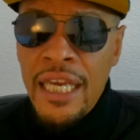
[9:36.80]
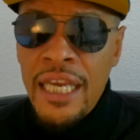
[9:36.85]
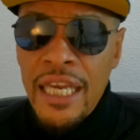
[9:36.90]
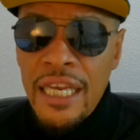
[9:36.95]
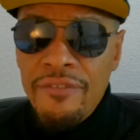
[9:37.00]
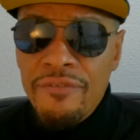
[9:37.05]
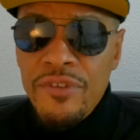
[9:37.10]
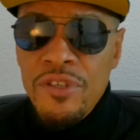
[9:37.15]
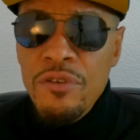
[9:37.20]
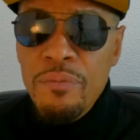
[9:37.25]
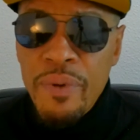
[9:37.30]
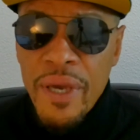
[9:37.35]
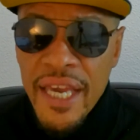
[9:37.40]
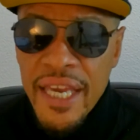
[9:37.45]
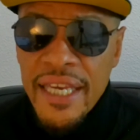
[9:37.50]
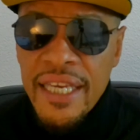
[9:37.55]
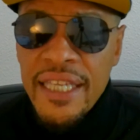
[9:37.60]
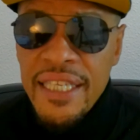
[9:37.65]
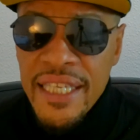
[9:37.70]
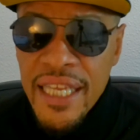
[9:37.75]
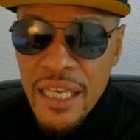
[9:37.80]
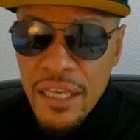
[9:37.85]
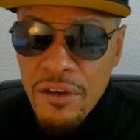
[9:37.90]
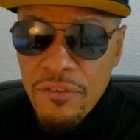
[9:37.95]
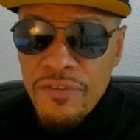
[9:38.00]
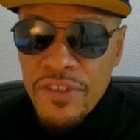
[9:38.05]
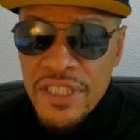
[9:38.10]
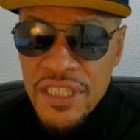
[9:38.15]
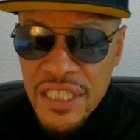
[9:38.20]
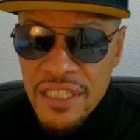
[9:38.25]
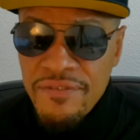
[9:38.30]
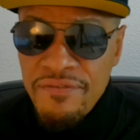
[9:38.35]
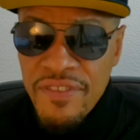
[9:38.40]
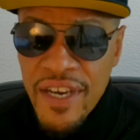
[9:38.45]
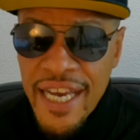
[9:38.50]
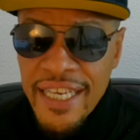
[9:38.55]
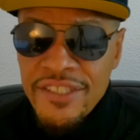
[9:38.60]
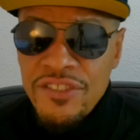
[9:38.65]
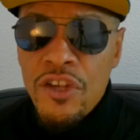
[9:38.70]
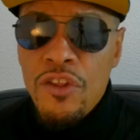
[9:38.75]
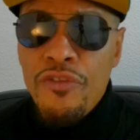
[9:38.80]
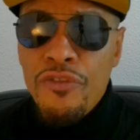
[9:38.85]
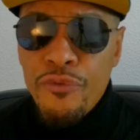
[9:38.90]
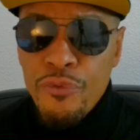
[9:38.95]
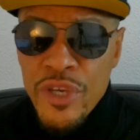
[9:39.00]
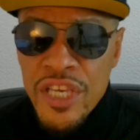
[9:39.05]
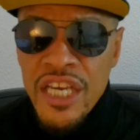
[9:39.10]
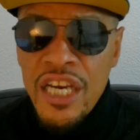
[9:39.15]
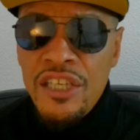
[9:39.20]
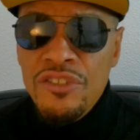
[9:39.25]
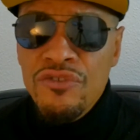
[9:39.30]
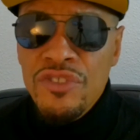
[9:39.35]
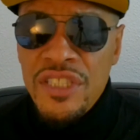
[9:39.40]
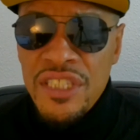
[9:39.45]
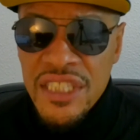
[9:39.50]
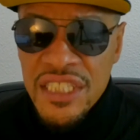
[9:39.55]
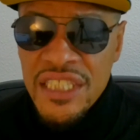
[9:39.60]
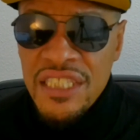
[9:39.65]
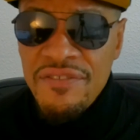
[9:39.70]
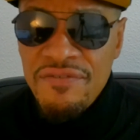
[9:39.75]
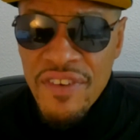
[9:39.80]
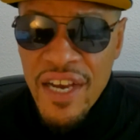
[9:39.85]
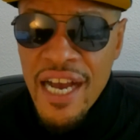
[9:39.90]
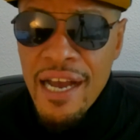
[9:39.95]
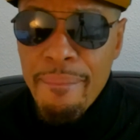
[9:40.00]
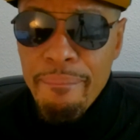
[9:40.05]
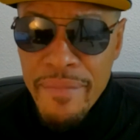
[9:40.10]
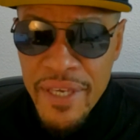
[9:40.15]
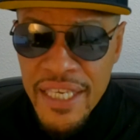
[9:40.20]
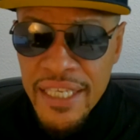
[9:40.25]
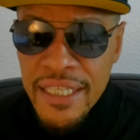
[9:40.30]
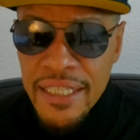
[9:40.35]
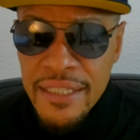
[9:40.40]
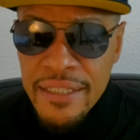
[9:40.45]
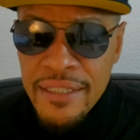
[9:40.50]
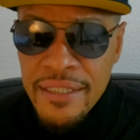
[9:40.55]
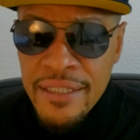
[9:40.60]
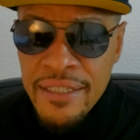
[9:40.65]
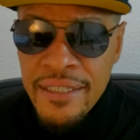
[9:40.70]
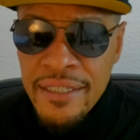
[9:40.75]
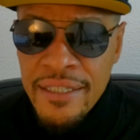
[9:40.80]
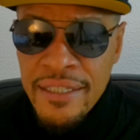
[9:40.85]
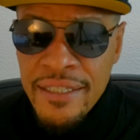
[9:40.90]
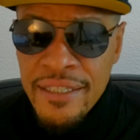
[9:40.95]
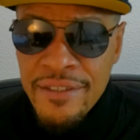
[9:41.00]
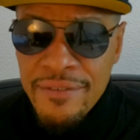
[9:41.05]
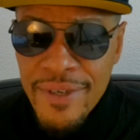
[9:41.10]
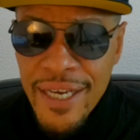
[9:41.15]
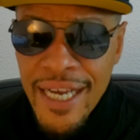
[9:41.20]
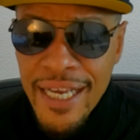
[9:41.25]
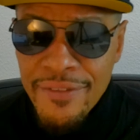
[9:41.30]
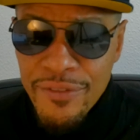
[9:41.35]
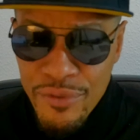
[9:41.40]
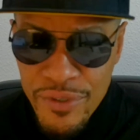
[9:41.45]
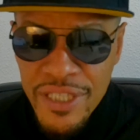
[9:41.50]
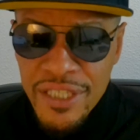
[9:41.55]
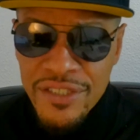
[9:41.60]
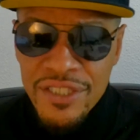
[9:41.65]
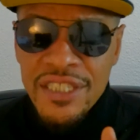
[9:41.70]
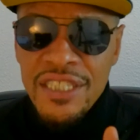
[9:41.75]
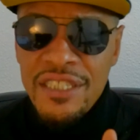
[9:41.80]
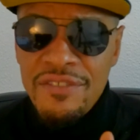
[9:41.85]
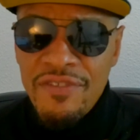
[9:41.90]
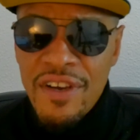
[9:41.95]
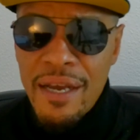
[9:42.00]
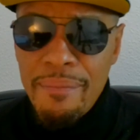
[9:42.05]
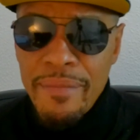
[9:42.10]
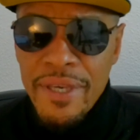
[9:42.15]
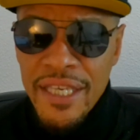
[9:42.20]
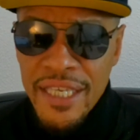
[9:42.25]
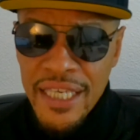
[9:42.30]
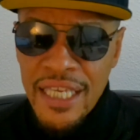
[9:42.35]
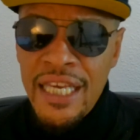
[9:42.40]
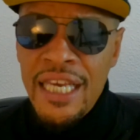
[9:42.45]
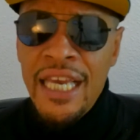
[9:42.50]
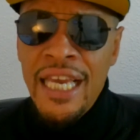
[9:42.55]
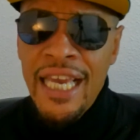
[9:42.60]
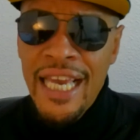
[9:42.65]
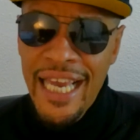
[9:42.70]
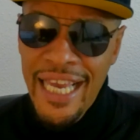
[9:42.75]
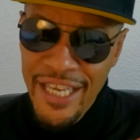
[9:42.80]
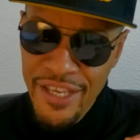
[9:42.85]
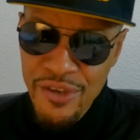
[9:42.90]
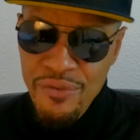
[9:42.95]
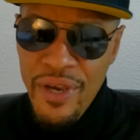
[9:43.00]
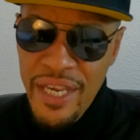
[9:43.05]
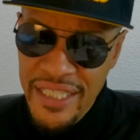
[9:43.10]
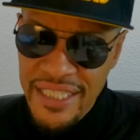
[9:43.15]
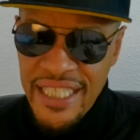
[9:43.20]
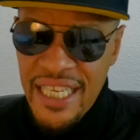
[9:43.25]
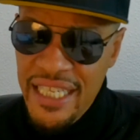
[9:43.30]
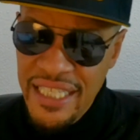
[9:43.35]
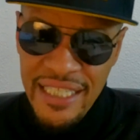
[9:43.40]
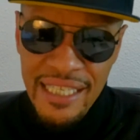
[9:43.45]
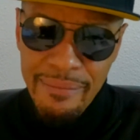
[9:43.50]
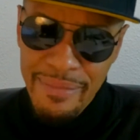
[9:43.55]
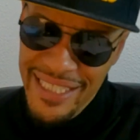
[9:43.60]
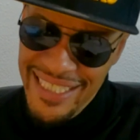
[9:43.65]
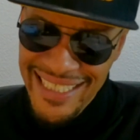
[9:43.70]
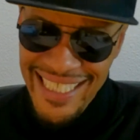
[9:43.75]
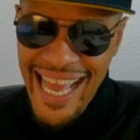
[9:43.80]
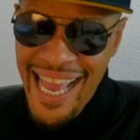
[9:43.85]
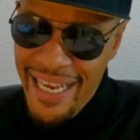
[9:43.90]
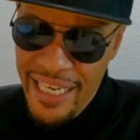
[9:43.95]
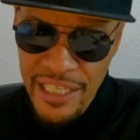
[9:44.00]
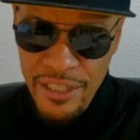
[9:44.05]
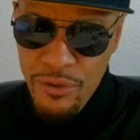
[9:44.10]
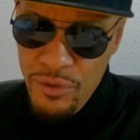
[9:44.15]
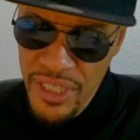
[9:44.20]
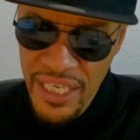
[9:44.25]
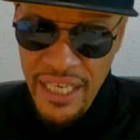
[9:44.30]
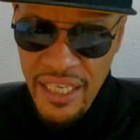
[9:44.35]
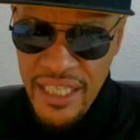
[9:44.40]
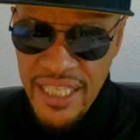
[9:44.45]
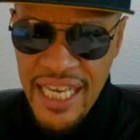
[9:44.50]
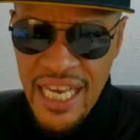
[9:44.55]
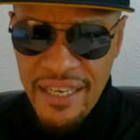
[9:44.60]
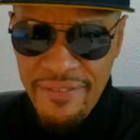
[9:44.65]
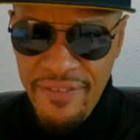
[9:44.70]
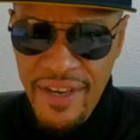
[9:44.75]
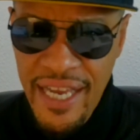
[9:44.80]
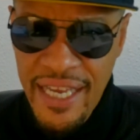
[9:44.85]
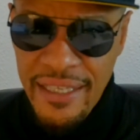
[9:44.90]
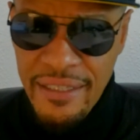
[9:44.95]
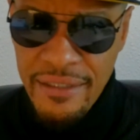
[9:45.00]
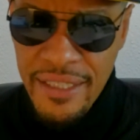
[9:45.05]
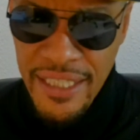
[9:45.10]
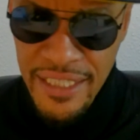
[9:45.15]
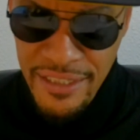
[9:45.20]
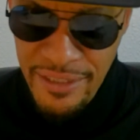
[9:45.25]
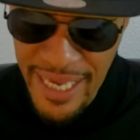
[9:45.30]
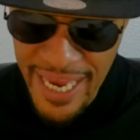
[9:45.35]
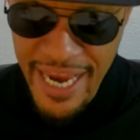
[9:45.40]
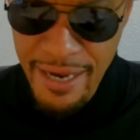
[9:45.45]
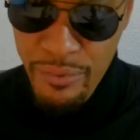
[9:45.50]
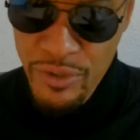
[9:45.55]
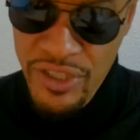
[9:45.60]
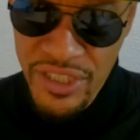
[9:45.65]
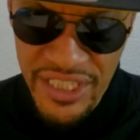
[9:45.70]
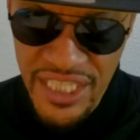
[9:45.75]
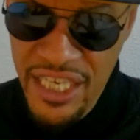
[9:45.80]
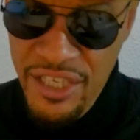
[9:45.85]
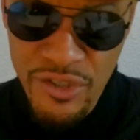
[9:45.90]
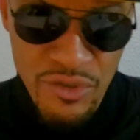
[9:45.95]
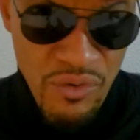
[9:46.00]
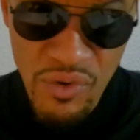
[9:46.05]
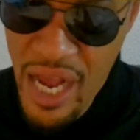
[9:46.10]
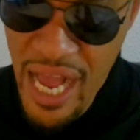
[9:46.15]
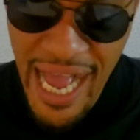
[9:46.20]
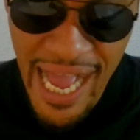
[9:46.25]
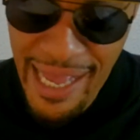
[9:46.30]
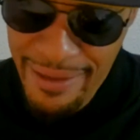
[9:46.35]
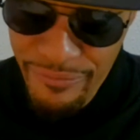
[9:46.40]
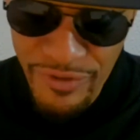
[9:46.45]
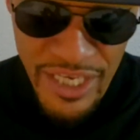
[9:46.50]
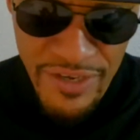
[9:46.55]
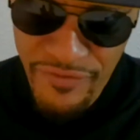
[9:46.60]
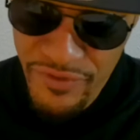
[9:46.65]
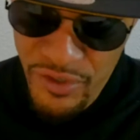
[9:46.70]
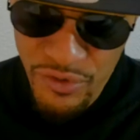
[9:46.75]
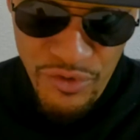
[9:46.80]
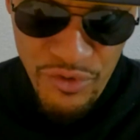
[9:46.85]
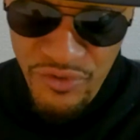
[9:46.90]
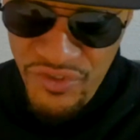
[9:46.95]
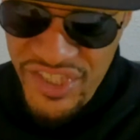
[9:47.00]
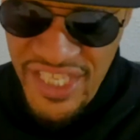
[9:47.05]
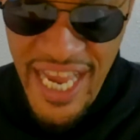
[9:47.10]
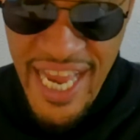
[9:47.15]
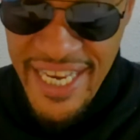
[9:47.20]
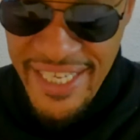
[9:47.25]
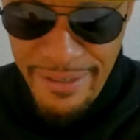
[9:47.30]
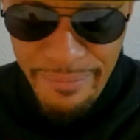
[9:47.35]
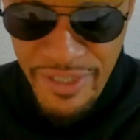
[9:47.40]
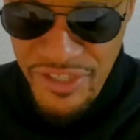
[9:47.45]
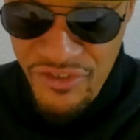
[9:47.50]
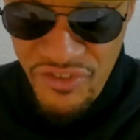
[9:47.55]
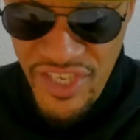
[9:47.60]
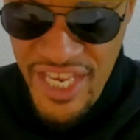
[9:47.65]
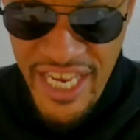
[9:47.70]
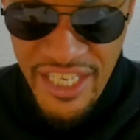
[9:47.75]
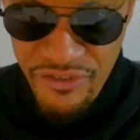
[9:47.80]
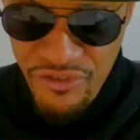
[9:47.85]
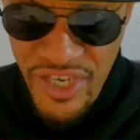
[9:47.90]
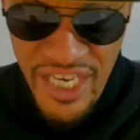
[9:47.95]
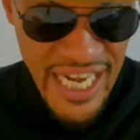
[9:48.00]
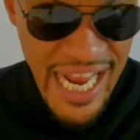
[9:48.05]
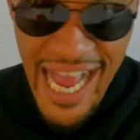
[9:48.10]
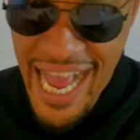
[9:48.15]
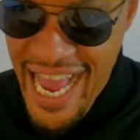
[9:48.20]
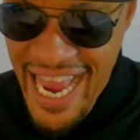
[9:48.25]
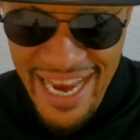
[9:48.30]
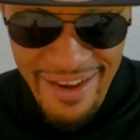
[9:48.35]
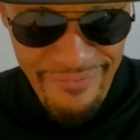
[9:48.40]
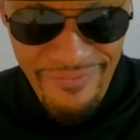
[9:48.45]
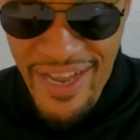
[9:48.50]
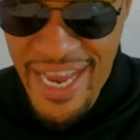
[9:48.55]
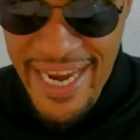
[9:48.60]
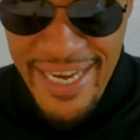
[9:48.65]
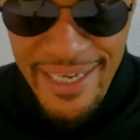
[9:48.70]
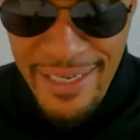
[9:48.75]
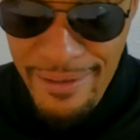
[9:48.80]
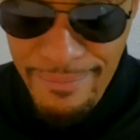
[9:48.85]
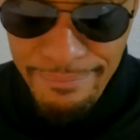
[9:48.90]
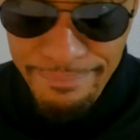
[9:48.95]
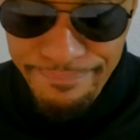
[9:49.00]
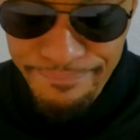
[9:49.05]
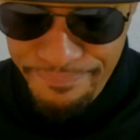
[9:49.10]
If you paid Canelo for 10 fights, 365 million, right? 365 million. And you ain't telling him exactly who the hell he got to fight. He's able to tell you, even though you signed Demetrius Andrade, I ain't fighting him.